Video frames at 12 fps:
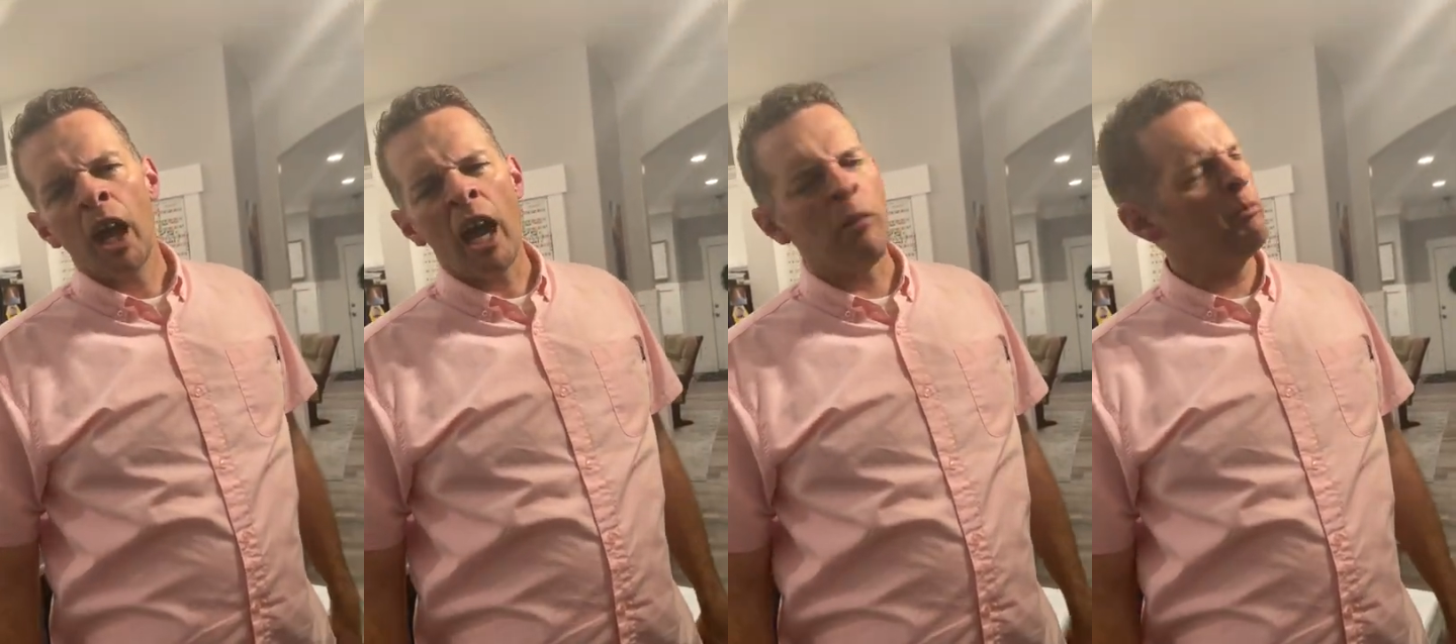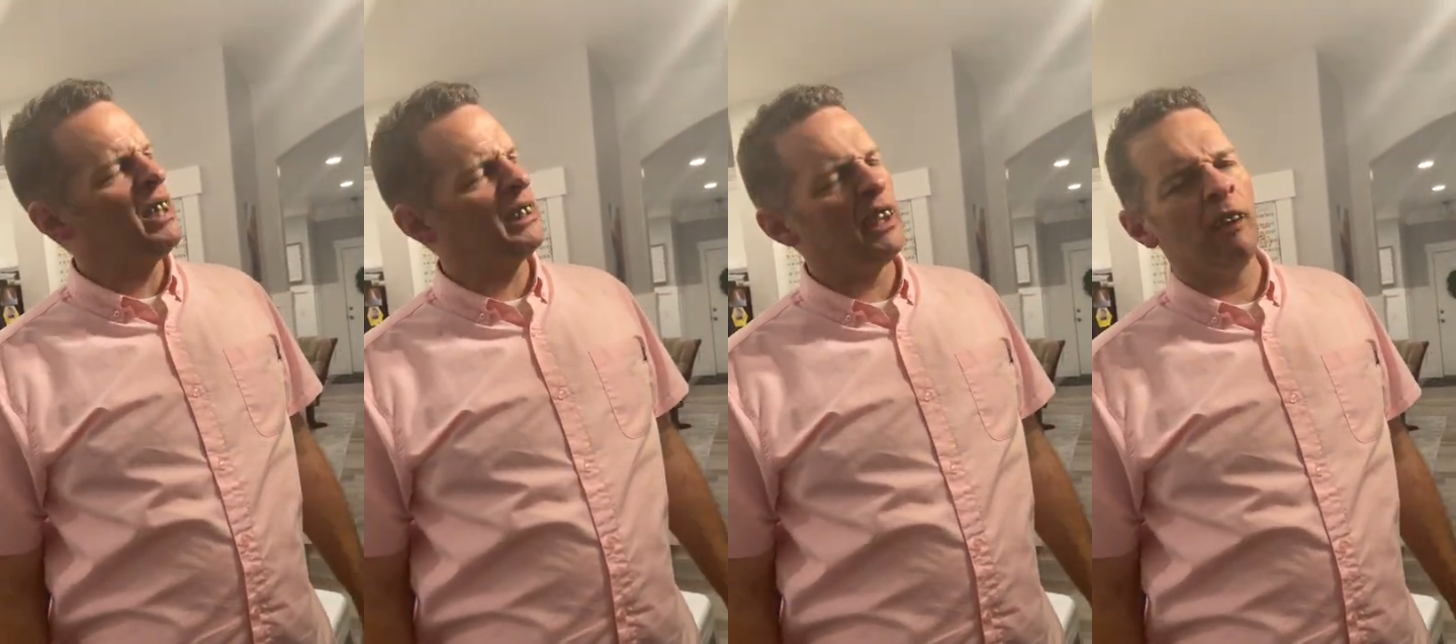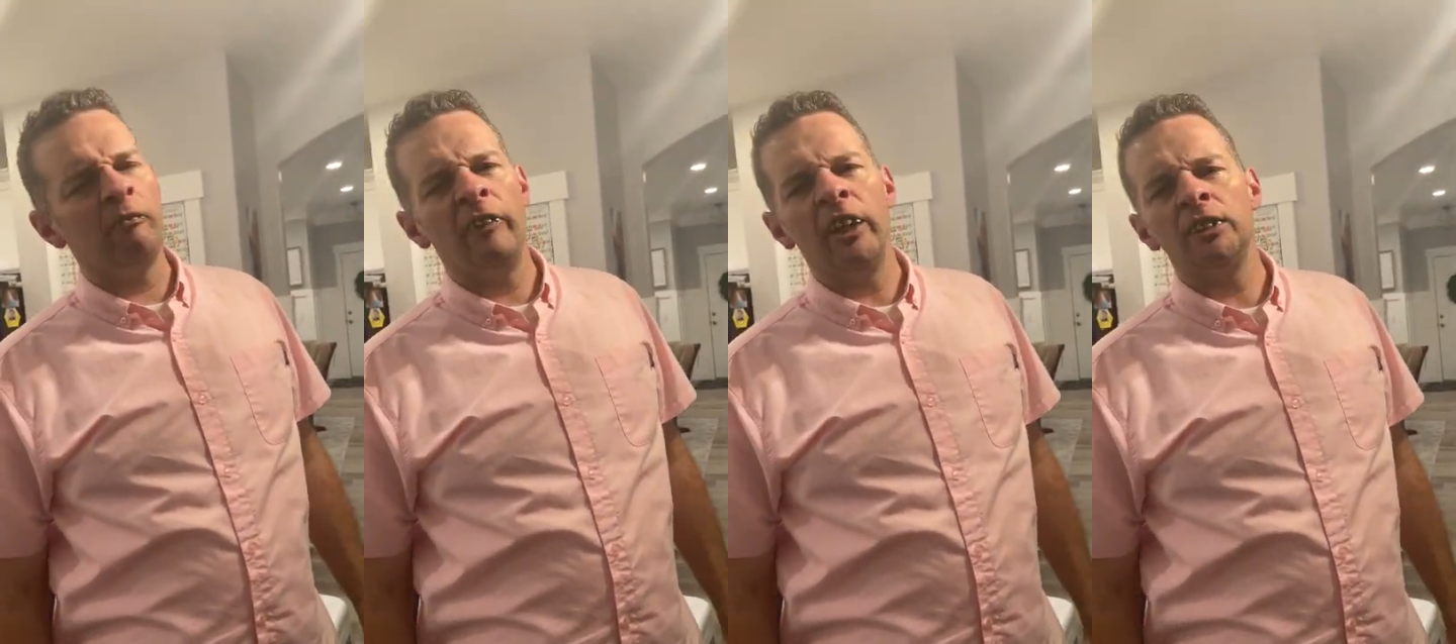I beat
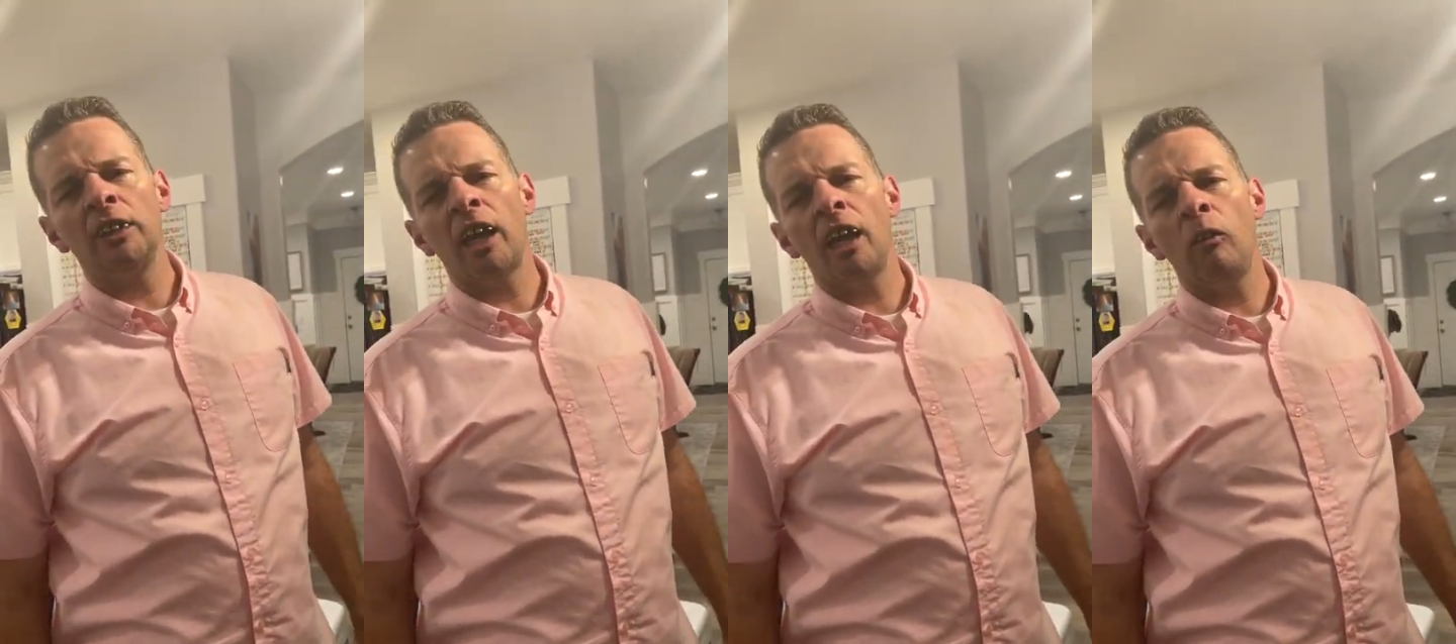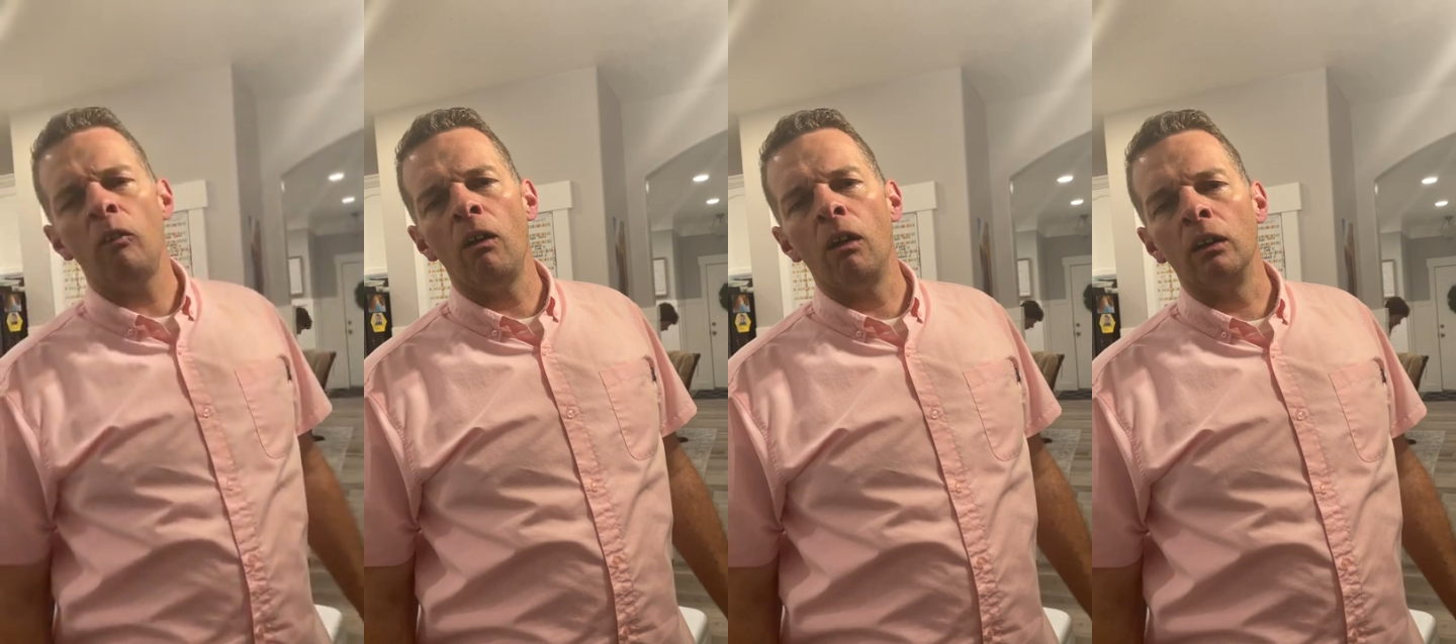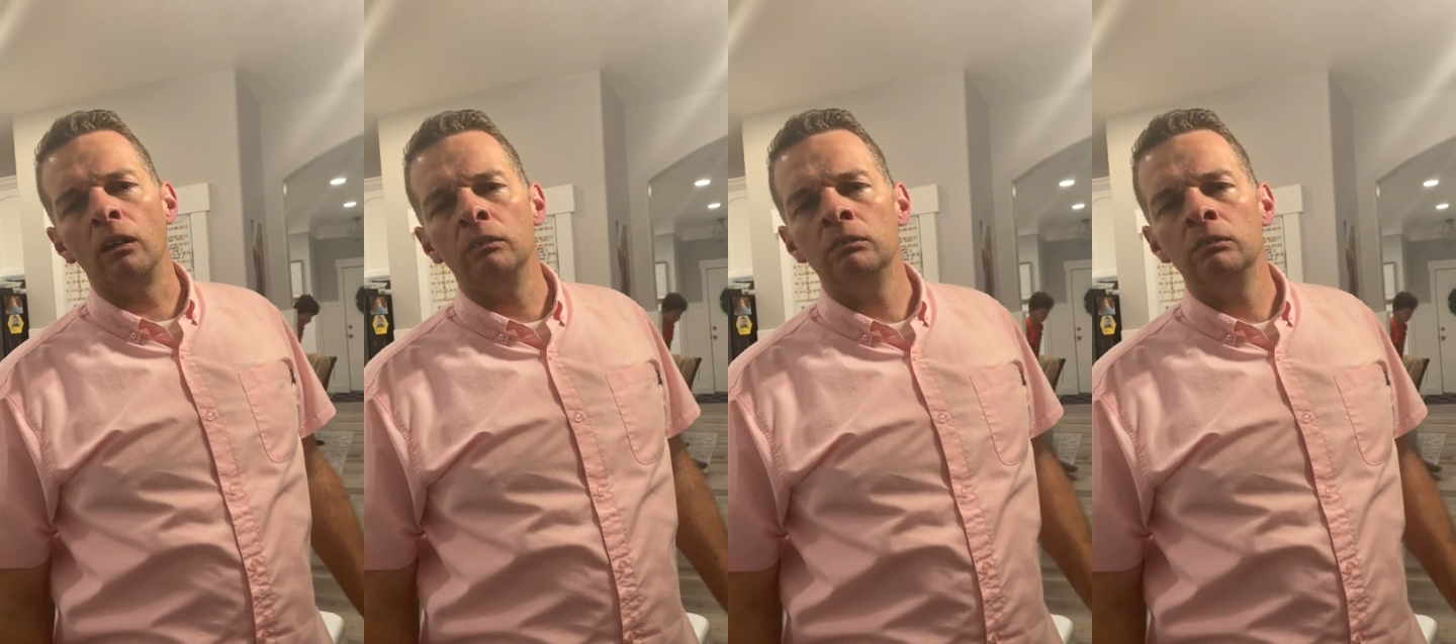that fish out of the water.